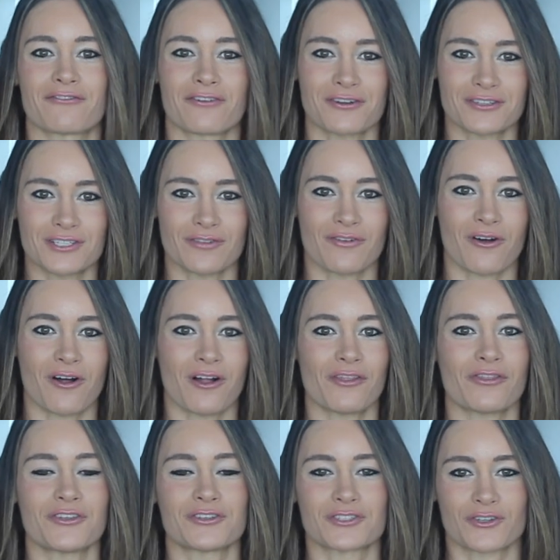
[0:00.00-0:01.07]
first of all,
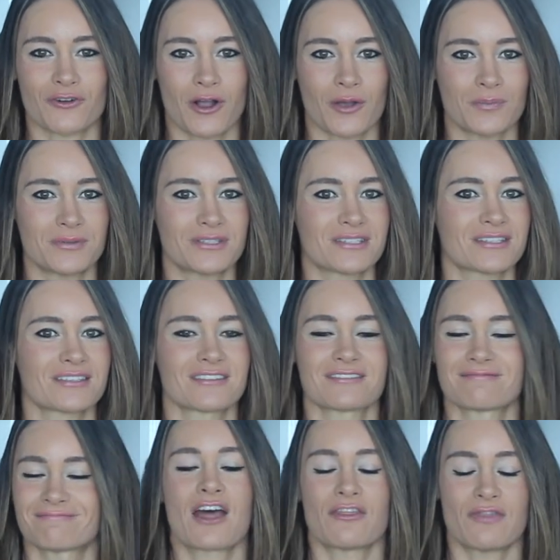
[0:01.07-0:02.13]
the scrubs,
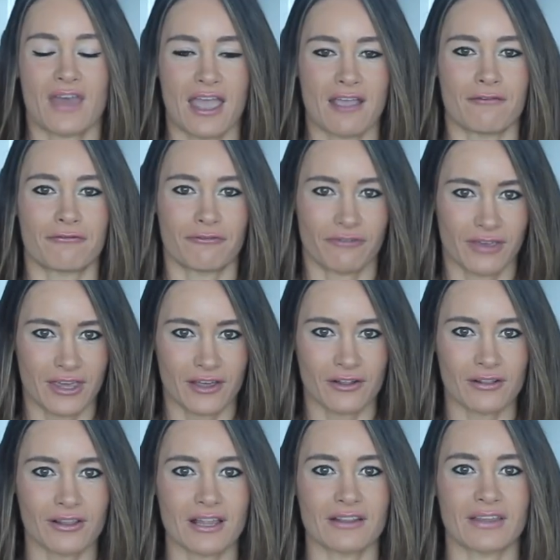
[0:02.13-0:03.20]
they
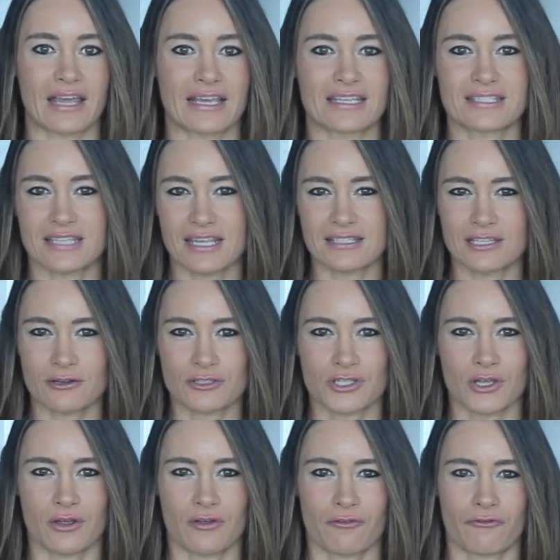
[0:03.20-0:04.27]
feel like it says there's
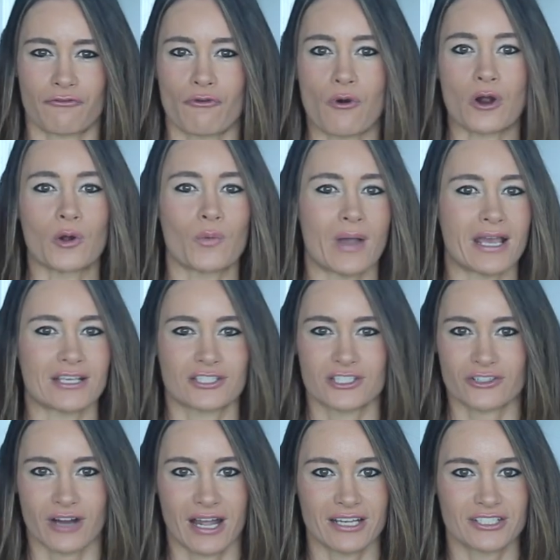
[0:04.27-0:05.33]
a four-way
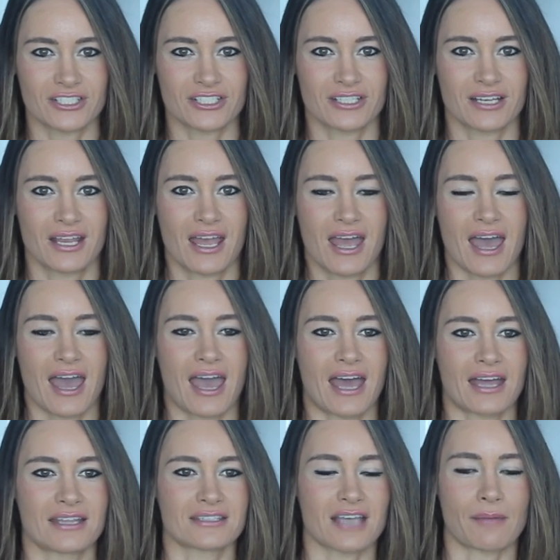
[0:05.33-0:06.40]
stretch,
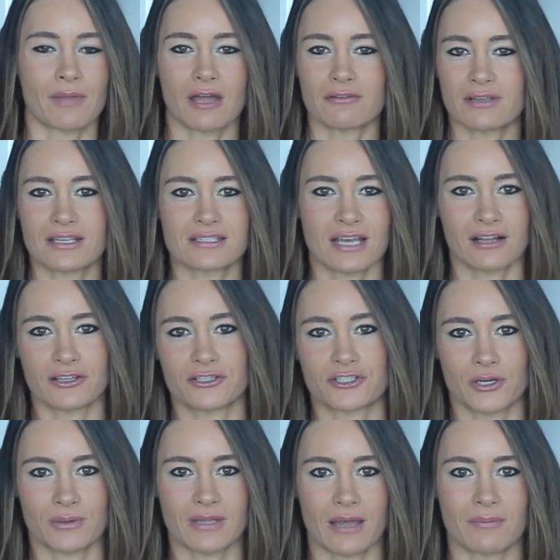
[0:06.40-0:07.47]
and I'm not exactly
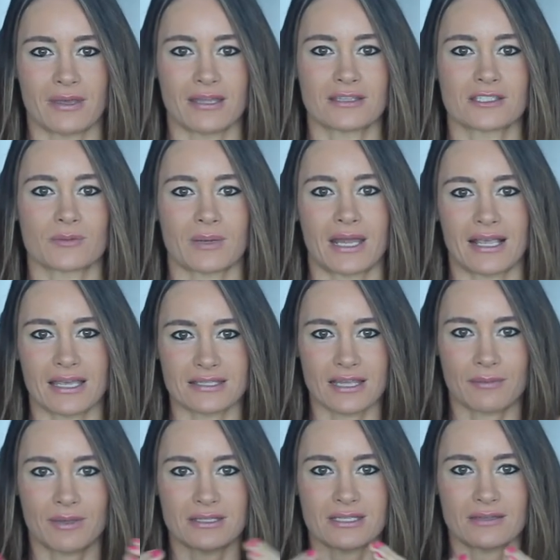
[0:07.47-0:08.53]
sure what that means, but I guess
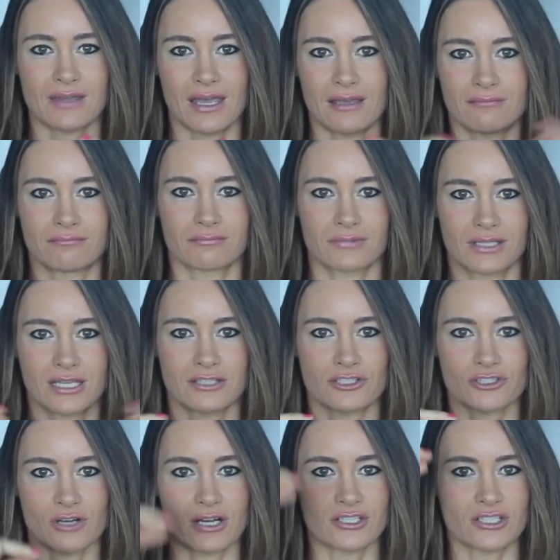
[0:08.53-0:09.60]
that means that they can
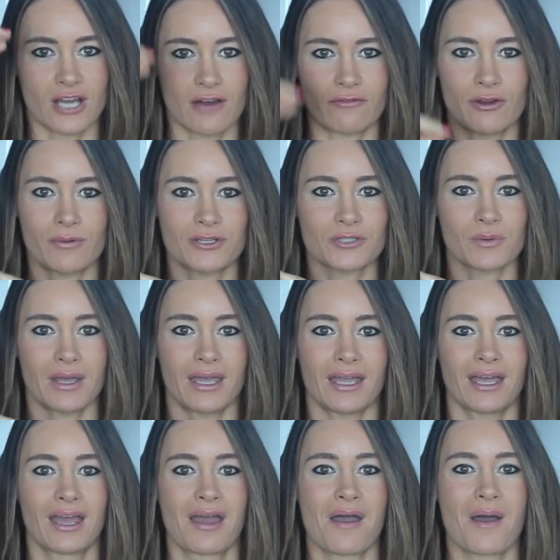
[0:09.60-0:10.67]
stretch every which way.